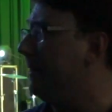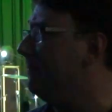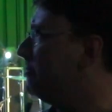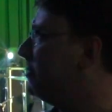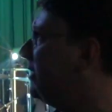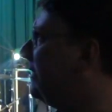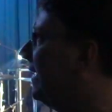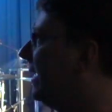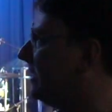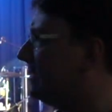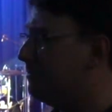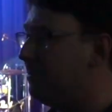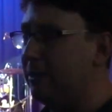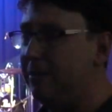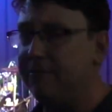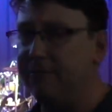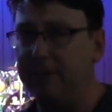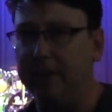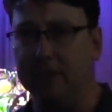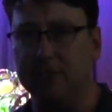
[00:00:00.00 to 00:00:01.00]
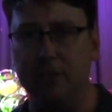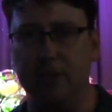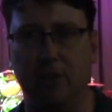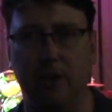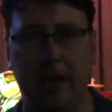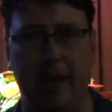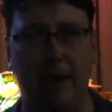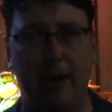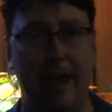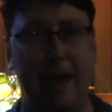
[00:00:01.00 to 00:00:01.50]
So that's been
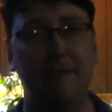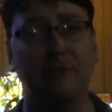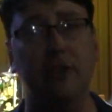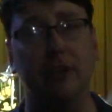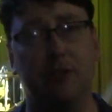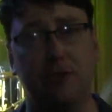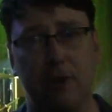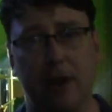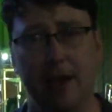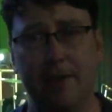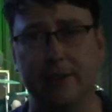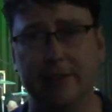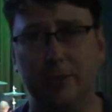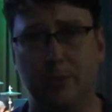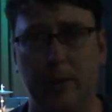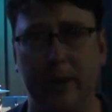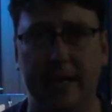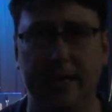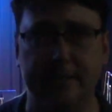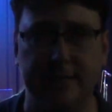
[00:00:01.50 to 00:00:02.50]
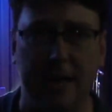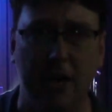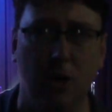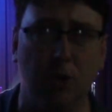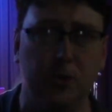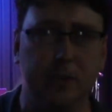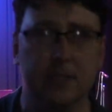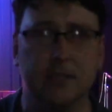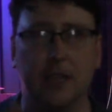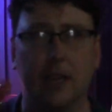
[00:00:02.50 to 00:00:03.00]
featured heavily throughout this week as our
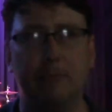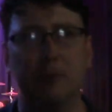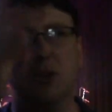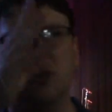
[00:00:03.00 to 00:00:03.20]
holding slide, but